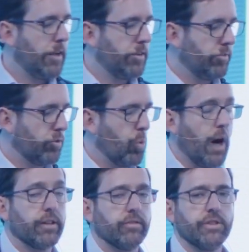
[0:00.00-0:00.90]
the
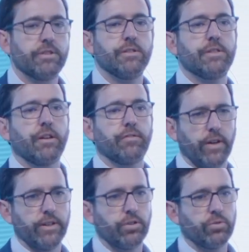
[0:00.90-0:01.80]
wider VC tech
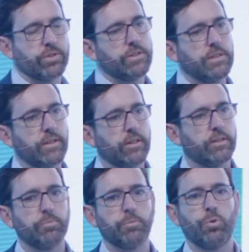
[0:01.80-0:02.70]
funding, you'll see that
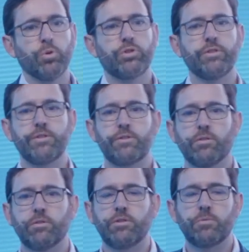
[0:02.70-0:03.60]
the proportion is
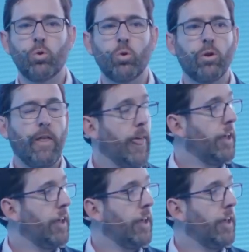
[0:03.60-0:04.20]
still small.